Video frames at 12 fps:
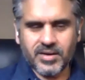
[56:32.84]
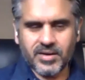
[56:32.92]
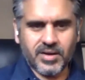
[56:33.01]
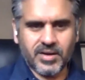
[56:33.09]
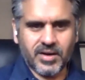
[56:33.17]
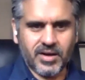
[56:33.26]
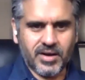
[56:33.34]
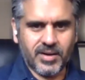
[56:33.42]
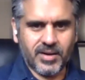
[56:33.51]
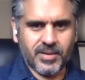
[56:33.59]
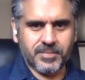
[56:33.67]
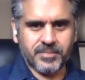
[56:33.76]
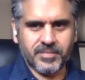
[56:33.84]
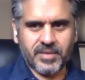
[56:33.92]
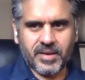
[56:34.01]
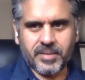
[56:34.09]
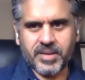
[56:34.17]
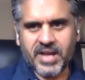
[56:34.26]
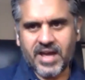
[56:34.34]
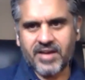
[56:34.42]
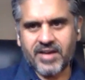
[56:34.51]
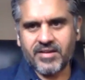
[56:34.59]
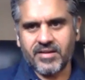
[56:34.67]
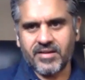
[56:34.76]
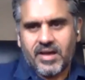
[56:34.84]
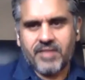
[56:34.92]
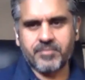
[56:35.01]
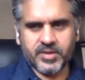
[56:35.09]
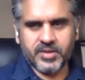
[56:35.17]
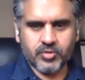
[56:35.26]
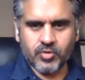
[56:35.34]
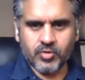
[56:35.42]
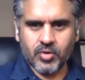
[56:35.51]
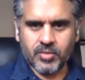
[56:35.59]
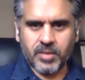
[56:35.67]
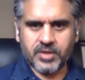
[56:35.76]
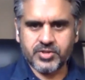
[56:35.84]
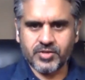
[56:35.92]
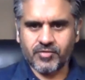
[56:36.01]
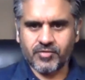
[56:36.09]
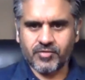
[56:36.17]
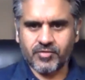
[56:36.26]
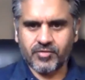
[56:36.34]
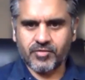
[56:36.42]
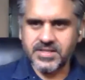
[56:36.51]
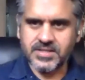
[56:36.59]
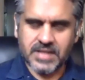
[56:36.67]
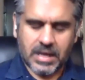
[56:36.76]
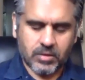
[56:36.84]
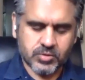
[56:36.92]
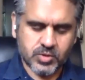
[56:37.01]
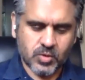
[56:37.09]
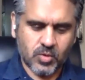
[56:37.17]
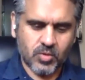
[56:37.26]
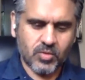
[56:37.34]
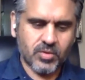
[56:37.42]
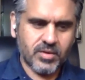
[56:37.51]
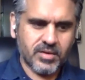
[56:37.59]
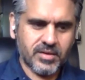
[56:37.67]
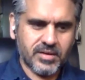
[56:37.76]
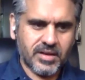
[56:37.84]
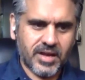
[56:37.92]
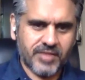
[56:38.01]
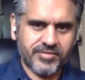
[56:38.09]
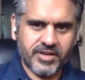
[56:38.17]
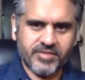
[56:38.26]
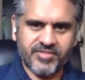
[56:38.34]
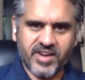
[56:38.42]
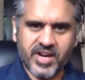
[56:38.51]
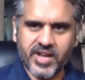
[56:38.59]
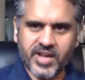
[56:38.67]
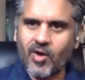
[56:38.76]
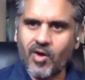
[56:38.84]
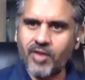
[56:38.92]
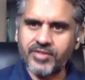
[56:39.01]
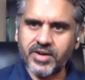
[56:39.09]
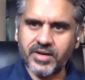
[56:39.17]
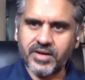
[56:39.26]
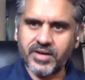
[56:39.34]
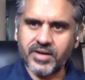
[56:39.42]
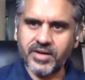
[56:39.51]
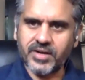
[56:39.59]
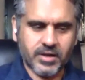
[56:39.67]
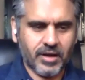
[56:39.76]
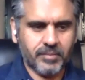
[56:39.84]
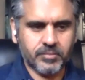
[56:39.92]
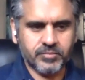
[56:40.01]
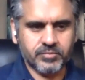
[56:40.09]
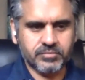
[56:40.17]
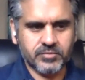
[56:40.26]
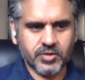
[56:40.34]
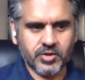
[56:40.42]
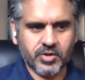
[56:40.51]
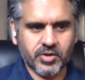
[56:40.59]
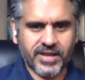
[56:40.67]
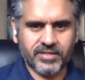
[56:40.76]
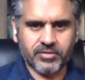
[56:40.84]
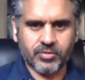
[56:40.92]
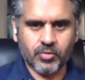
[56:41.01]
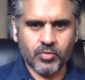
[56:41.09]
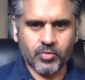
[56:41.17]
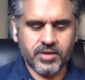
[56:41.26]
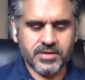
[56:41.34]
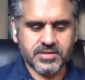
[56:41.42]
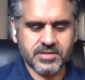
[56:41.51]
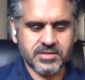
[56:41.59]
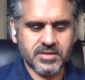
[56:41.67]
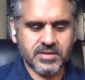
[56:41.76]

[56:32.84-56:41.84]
I mean, have been through a bunch of crises now, so I feel fairly confident that we'll come, you know, get through this.